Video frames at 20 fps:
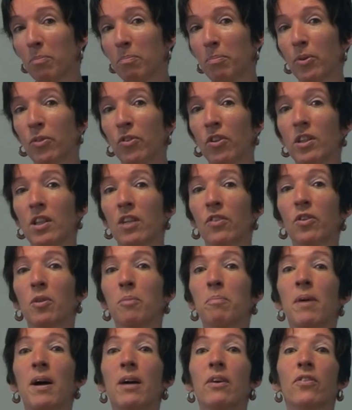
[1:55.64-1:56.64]
and putting these
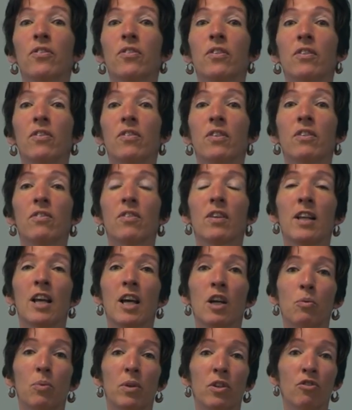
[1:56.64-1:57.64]
comparisons into
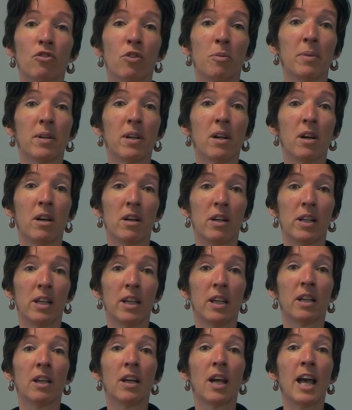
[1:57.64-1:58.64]
language from an
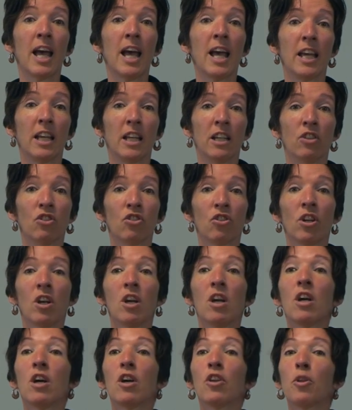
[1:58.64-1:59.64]
early age,
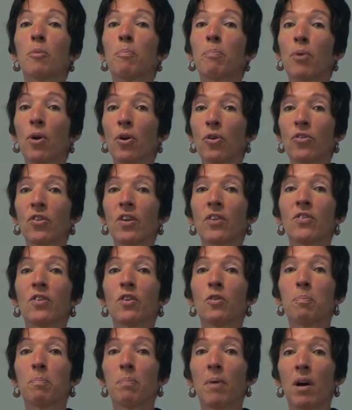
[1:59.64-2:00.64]
the
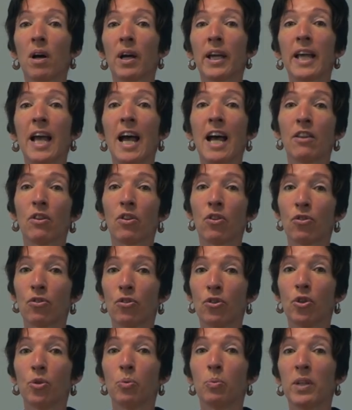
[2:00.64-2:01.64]
processes by and
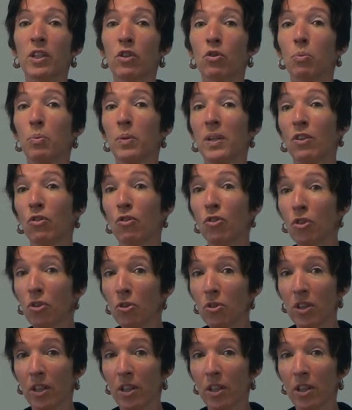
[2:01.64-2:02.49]
through which we do